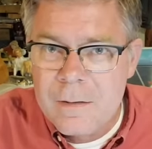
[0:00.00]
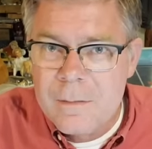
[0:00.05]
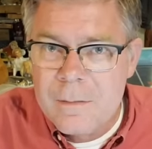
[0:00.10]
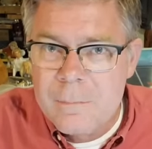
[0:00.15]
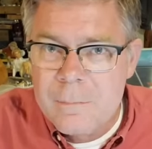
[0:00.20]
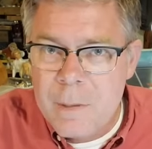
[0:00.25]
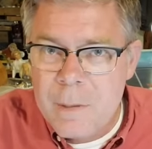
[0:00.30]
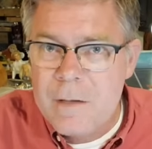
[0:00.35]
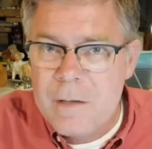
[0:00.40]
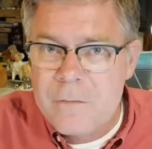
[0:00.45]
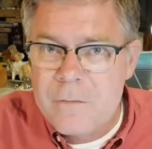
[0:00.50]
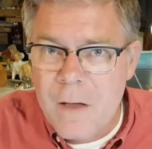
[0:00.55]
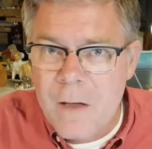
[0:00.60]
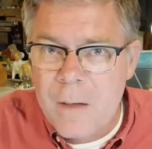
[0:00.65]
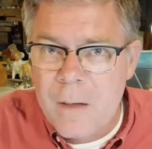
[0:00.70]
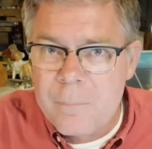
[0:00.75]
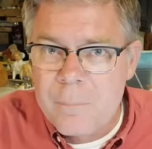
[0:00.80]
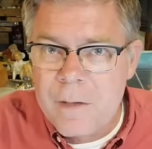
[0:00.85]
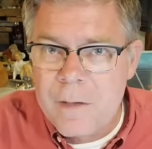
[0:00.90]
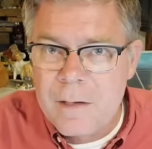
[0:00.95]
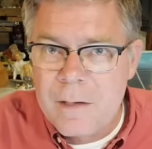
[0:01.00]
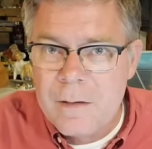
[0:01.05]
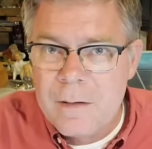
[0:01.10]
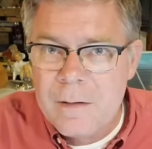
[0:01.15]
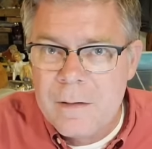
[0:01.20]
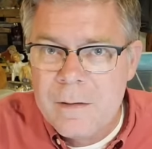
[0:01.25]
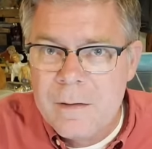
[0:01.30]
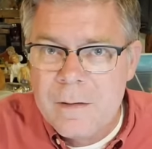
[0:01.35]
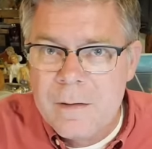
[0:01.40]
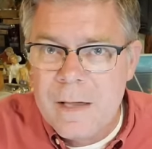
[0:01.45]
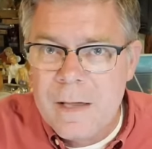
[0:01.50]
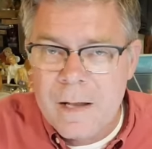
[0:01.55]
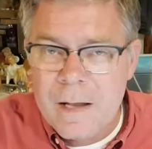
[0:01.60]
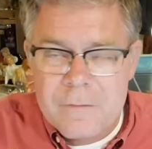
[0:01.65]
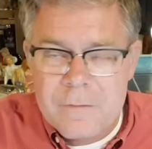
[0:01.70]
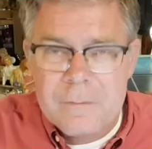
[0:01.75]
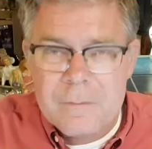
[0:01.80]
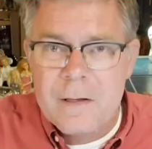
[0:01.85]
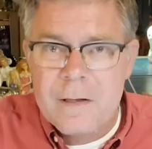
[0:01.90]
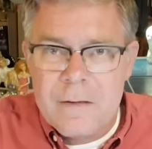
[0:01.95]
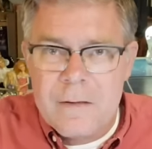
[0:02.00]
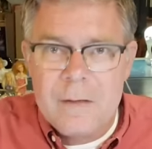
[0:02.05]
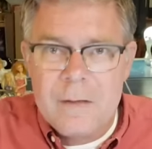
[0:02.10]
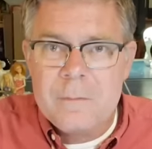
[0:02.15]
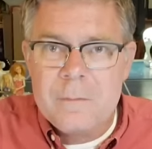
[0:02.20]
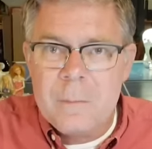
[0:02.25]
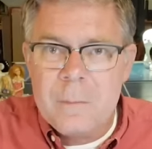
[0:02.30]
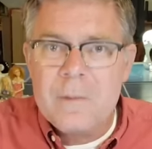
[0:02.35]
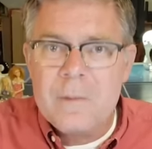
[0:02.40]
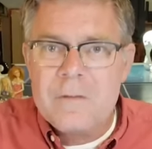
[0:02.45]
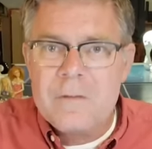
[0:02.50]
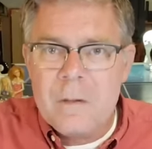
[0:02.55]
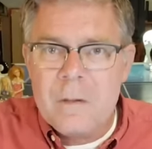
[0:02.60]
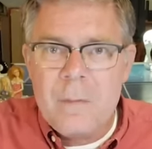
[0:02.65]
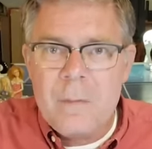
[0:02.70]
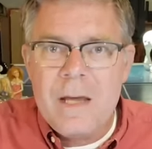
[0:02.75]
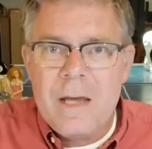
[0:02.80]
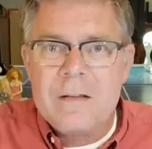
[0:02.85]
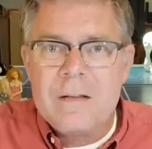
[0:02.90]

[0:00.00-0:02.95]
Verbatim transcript: be something? And I because to me,